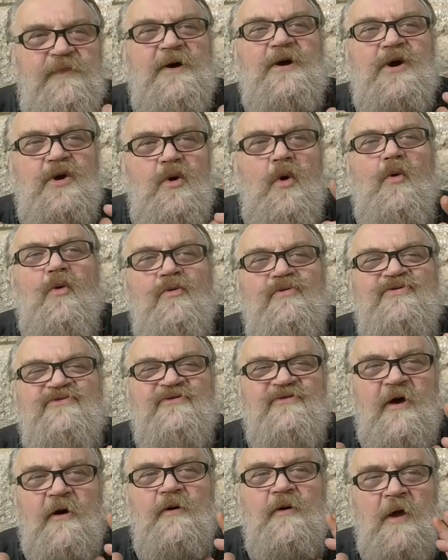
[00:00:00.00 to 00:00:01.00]
but can
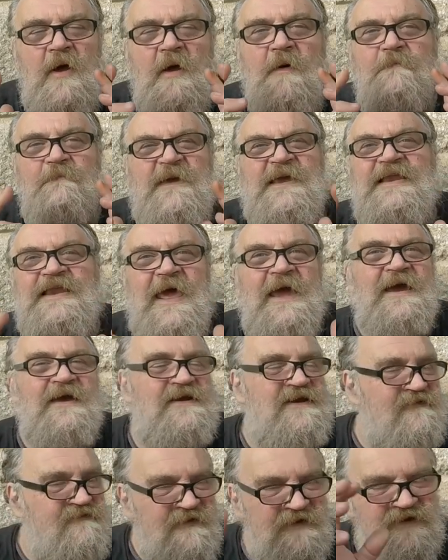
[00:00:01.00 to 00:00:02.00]
also be
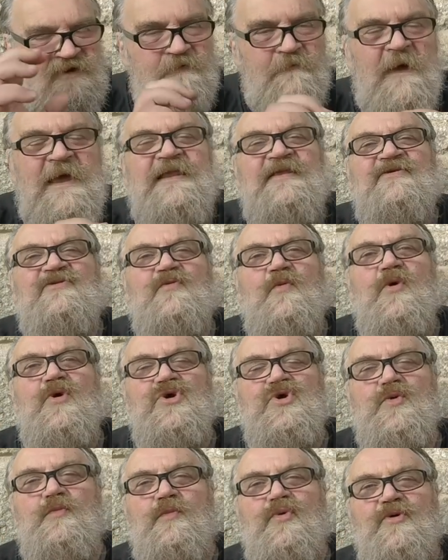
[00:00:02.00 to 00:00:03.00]
negative. It depends
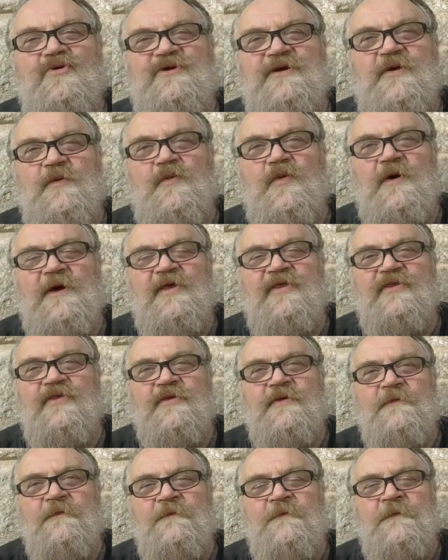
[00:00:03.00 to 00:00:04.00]
what you put it with.
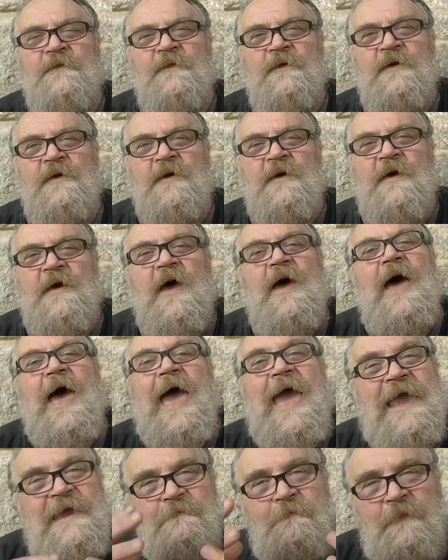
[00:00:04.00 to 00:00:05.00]

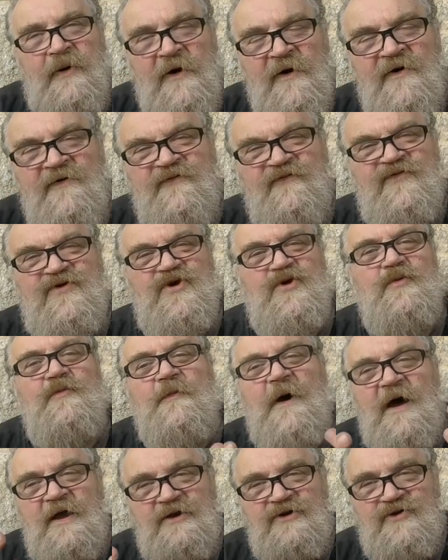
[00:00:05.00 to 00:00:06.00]
A
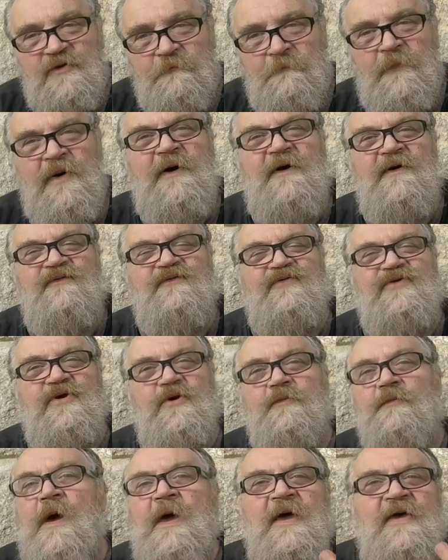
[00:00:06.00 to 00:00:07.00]
perfume and to
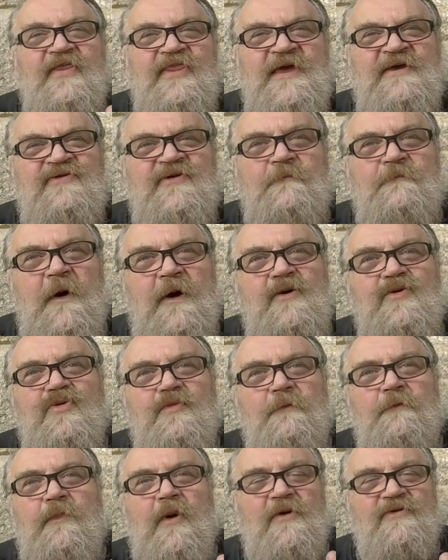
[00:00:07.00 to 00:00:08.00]
perfume, these are
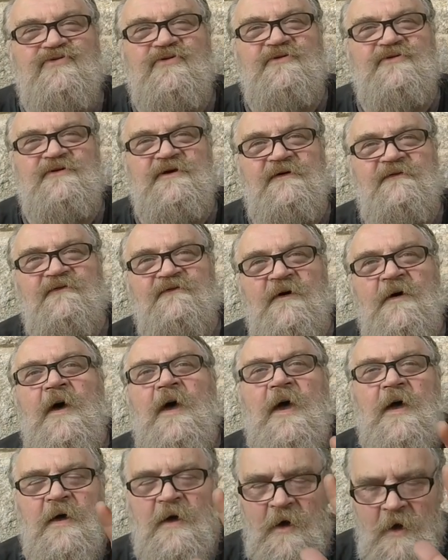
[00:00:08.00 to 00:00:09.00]
both positive.
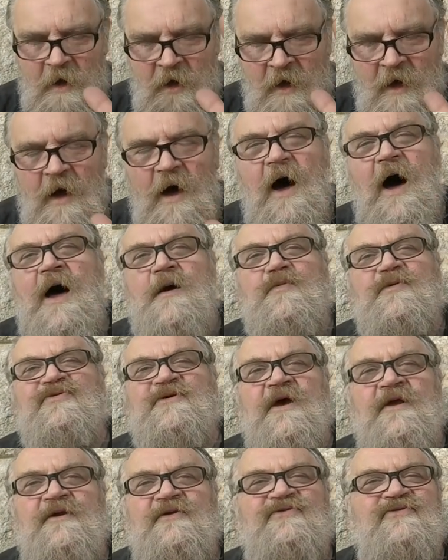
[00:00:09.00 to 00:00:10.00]
Ah, I was
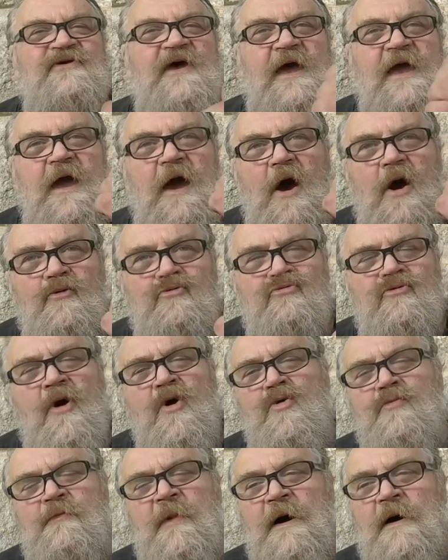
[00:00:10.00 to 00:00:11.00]
going to say
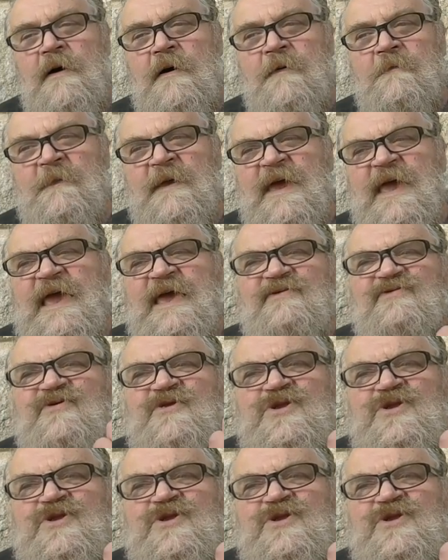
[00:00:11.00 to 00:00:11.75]
aroma is